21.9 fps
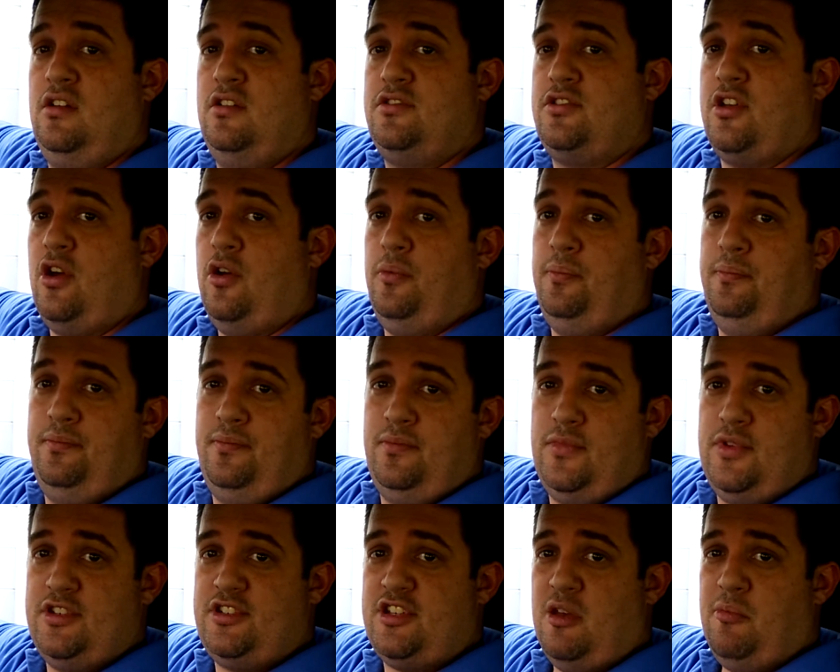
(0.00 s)
So,
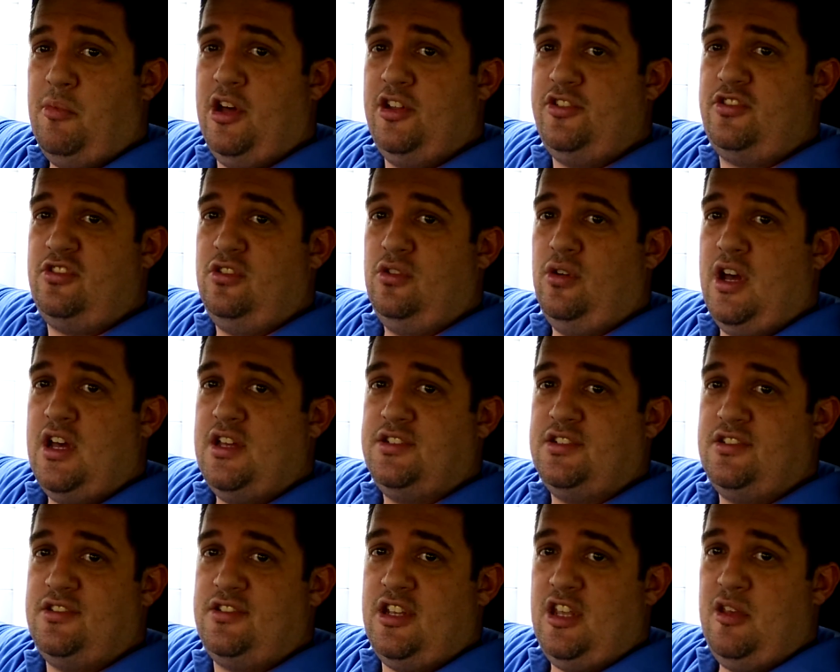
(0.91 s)
this MR2
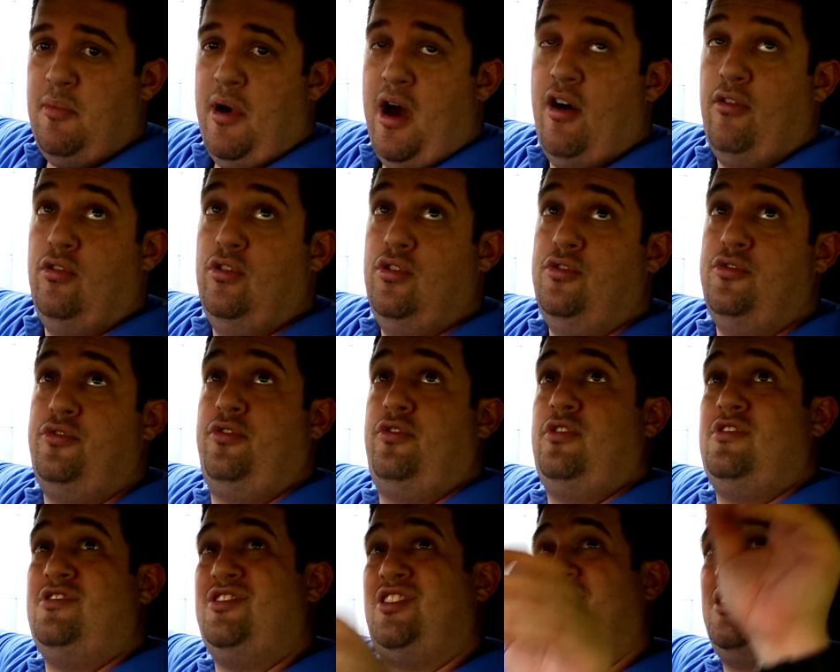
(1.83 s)
has a T-bar roof,
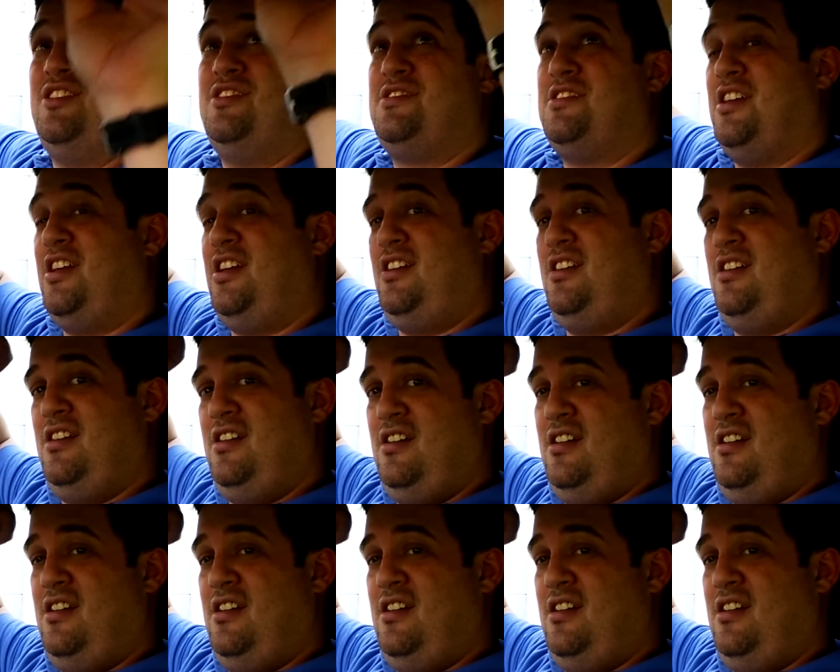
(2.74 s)
as you can see.